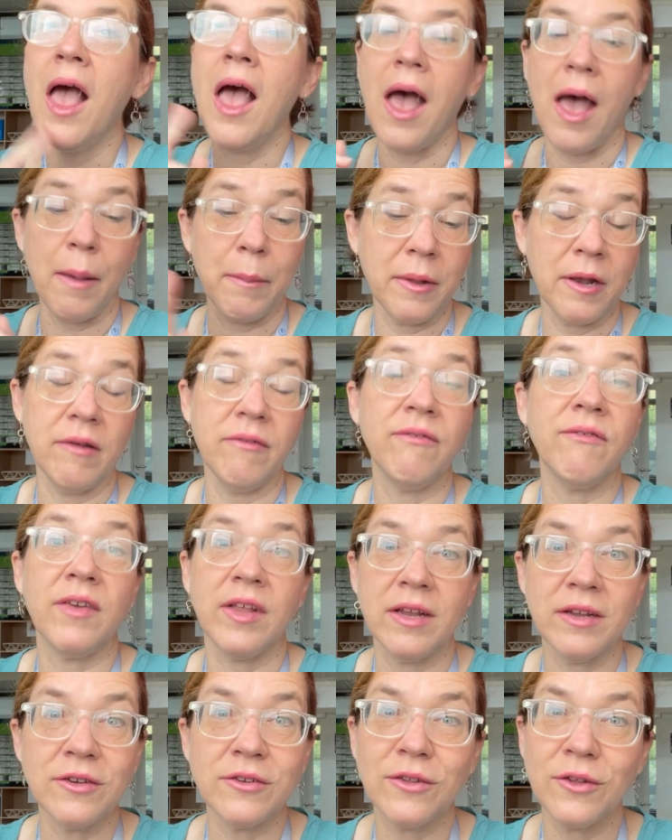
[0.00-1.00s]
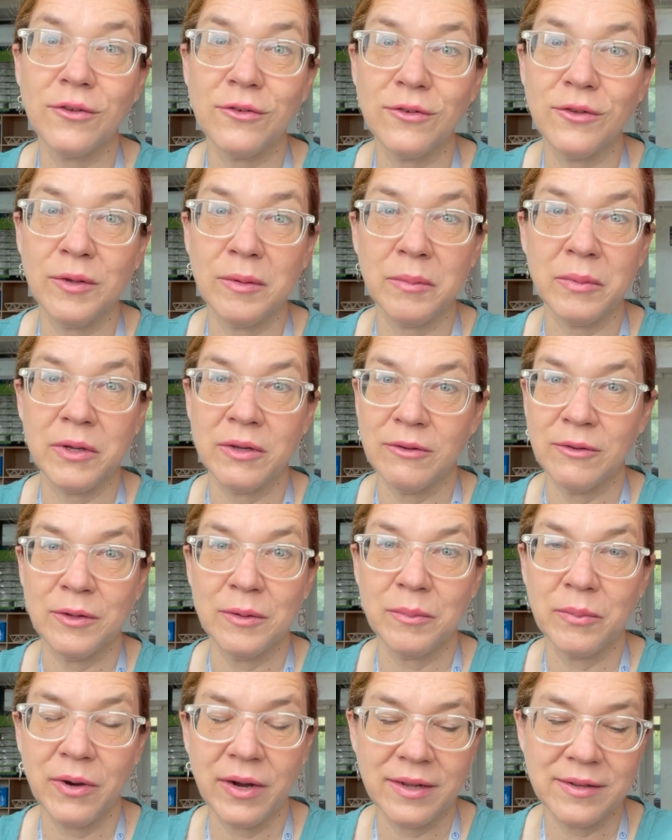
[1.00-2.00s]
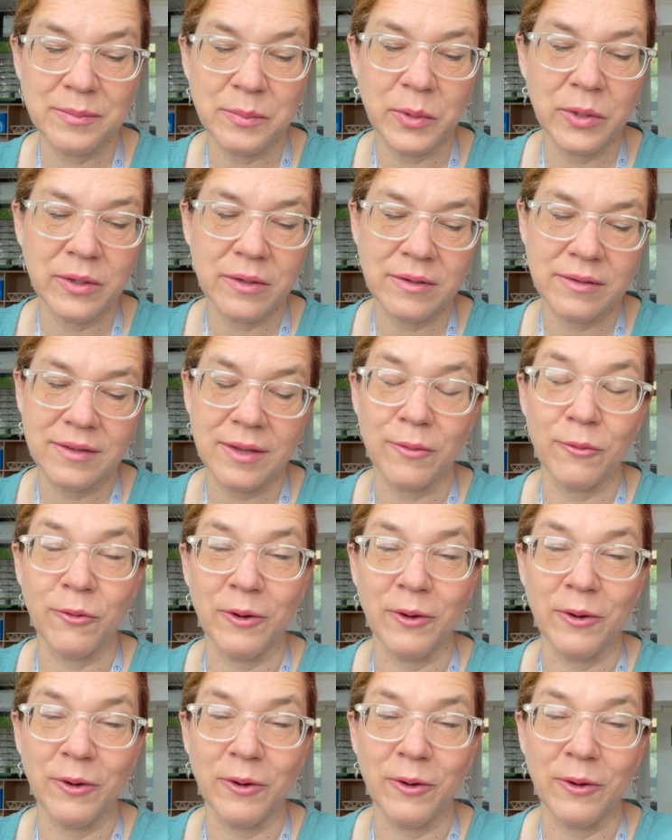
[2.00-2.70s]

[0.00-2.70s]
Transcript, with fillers: I'm gonna finish those two BookTube prize books and